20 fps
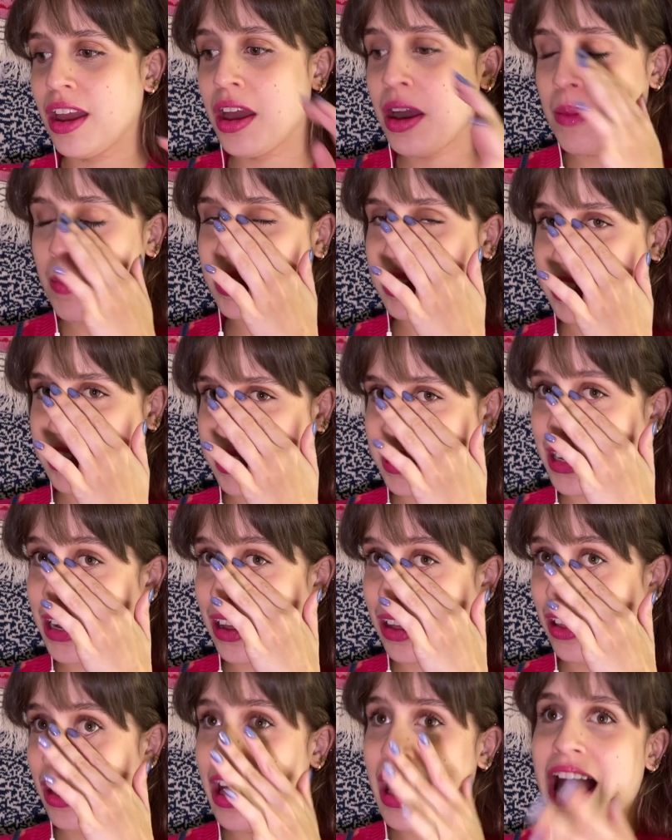but
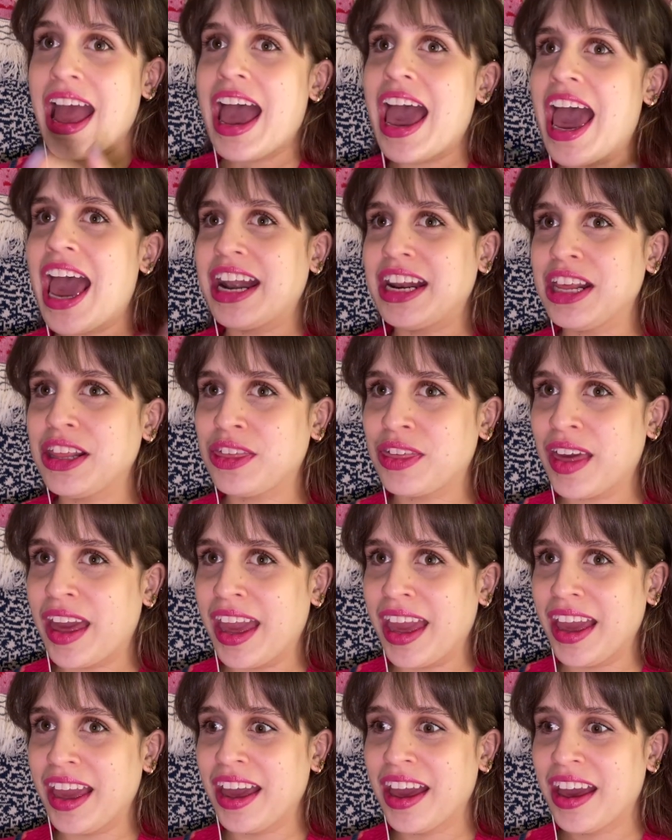still,
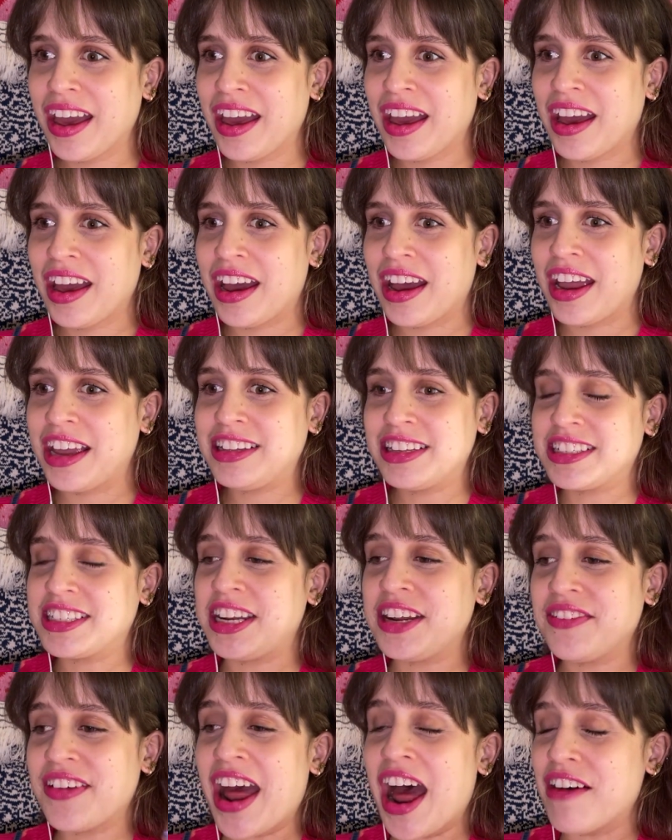anything, it doesn't
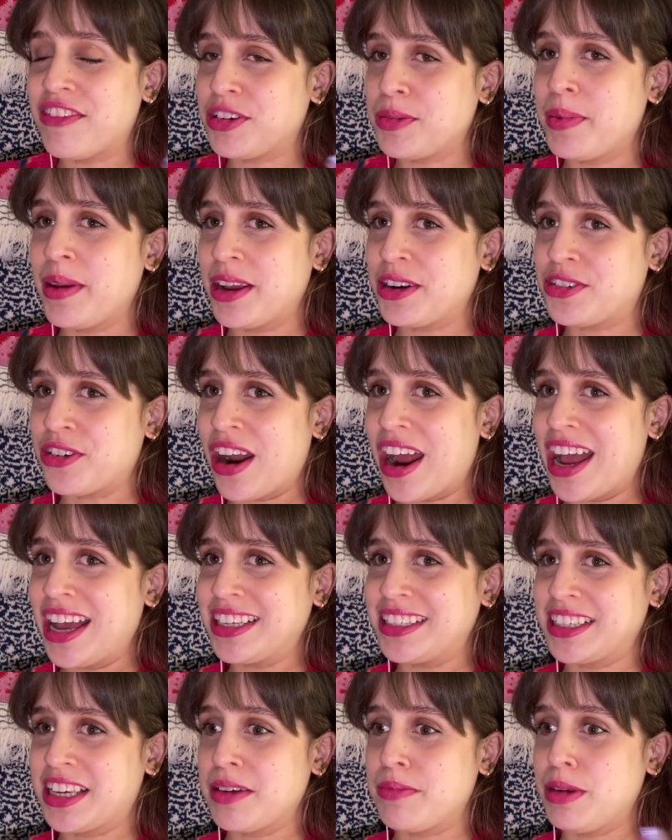even have to be a dress.
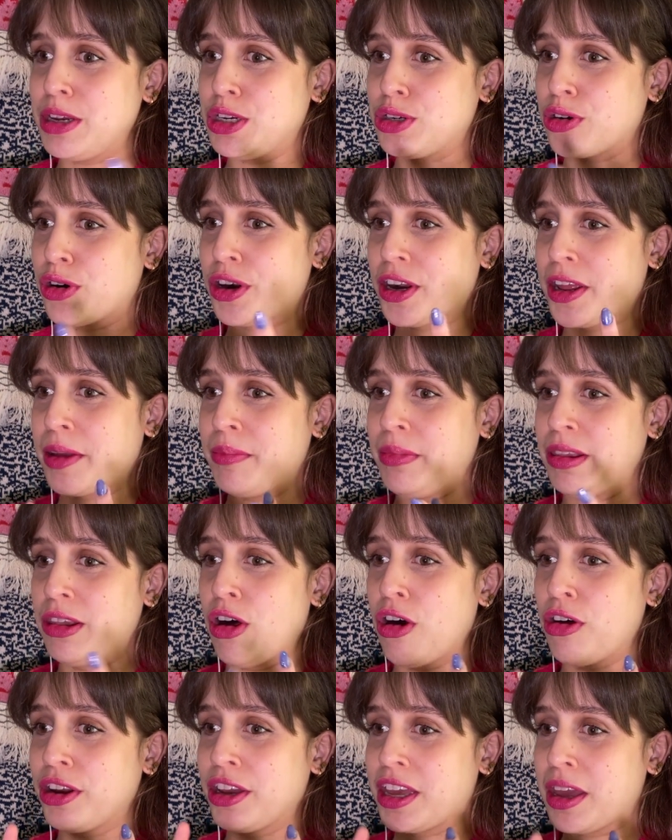It can be short, it can be
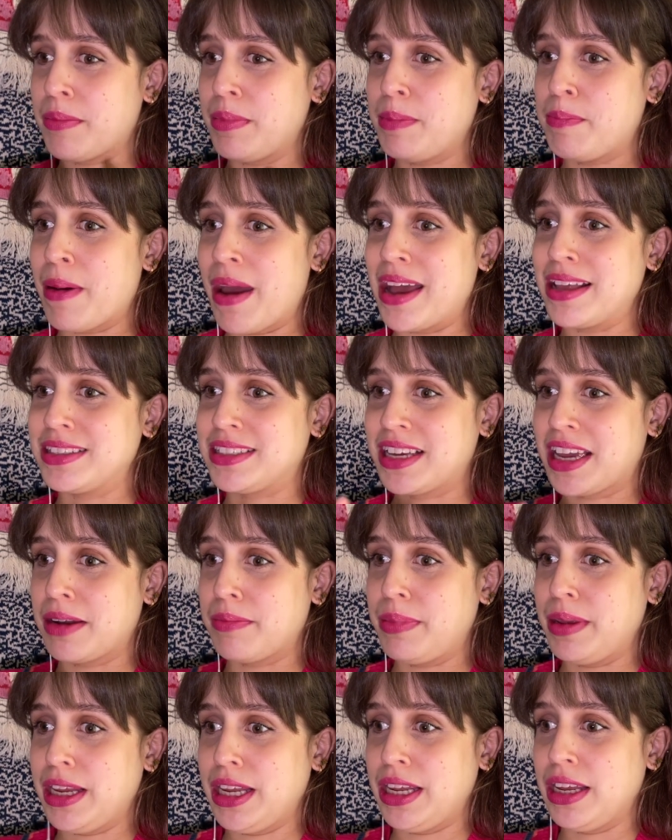long, it can be pants, it can
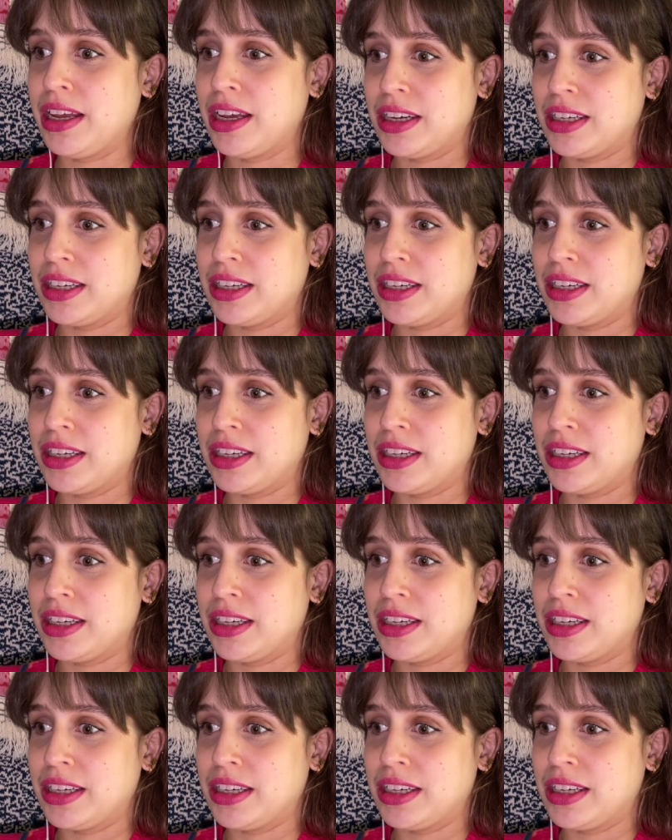be